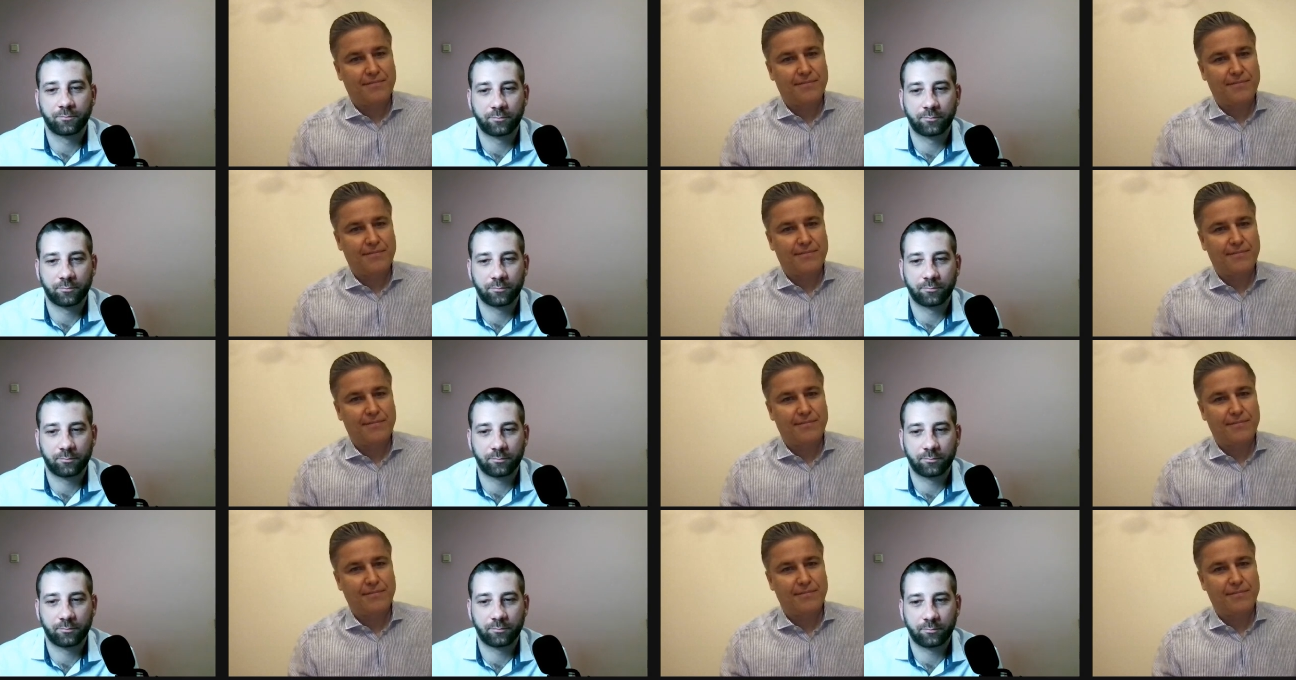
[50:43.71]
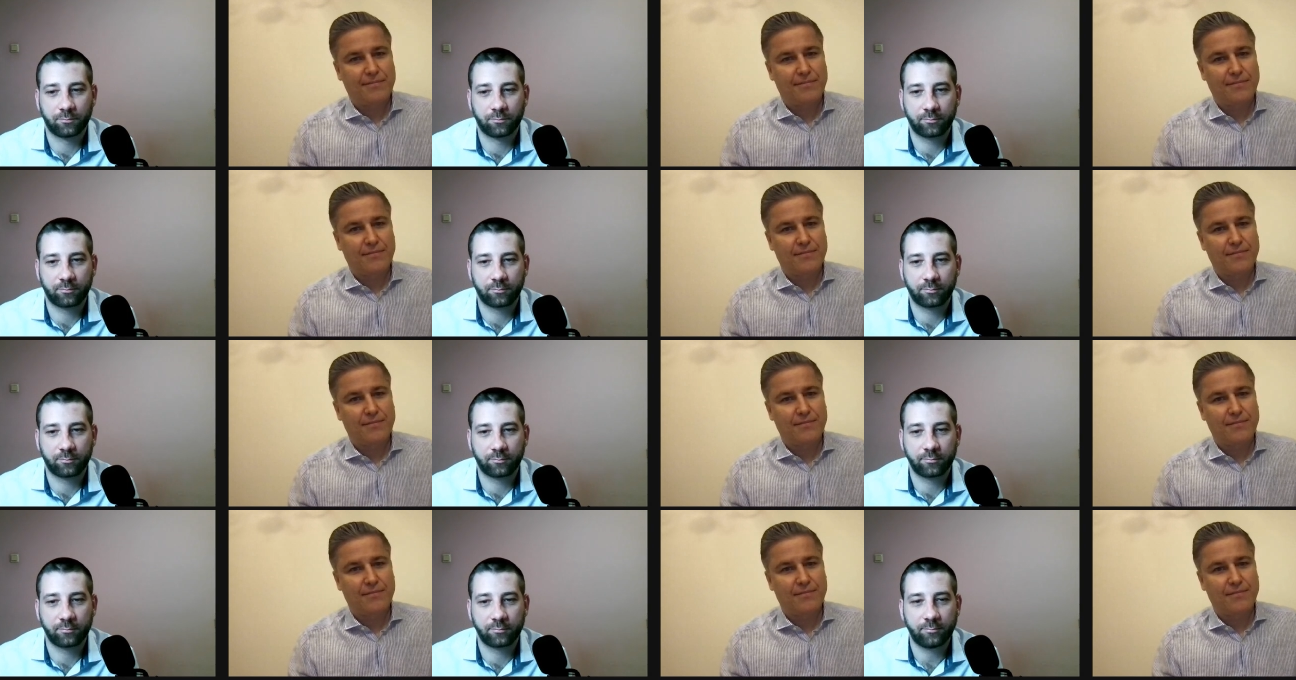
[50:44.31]

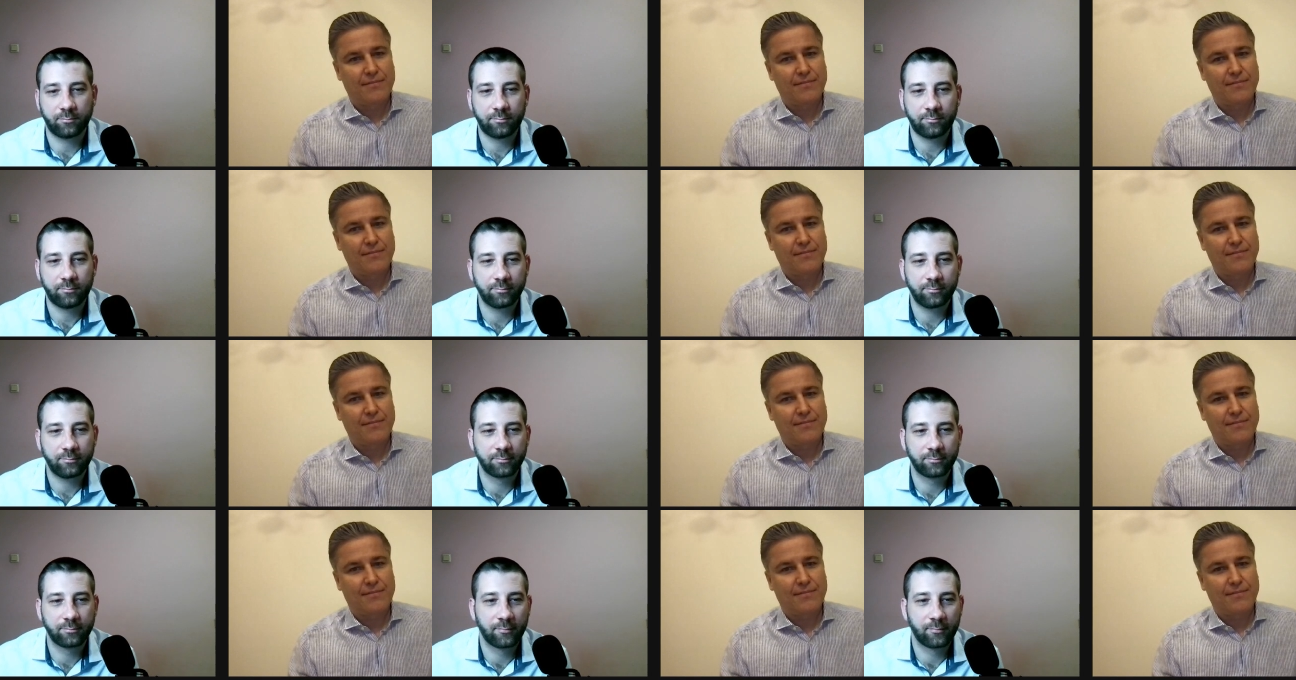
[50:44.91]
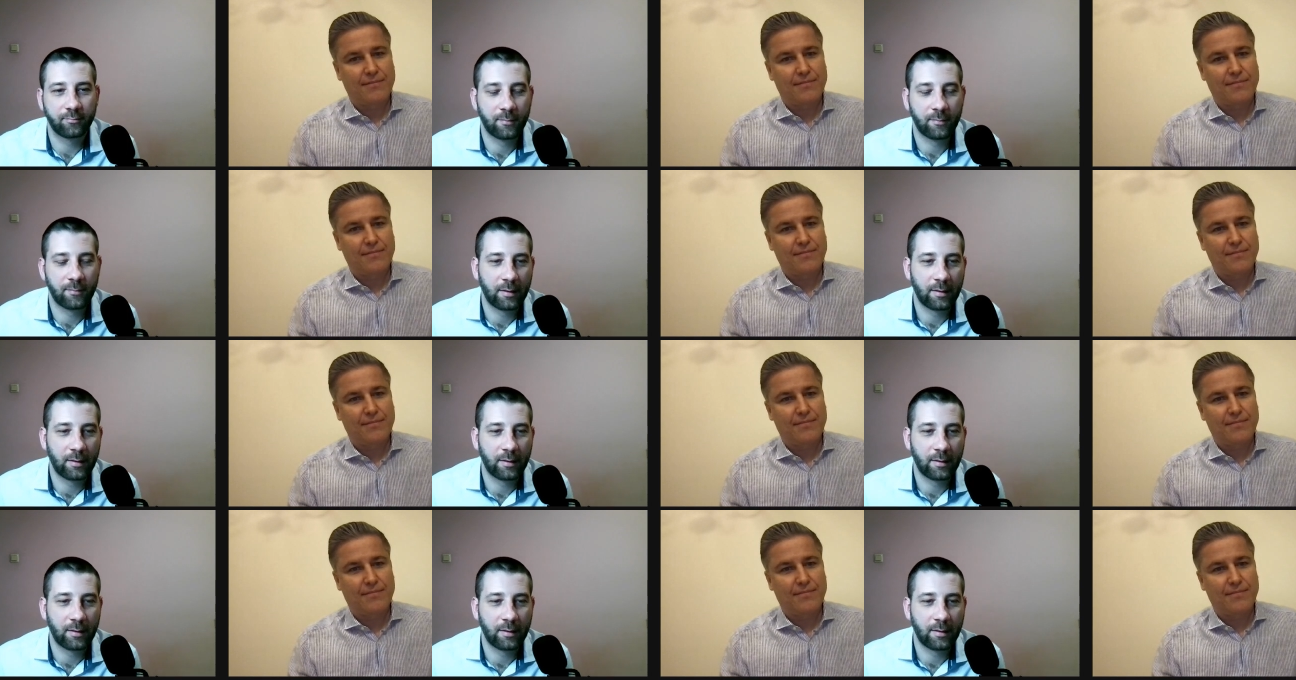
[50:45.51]
Nobody speaks.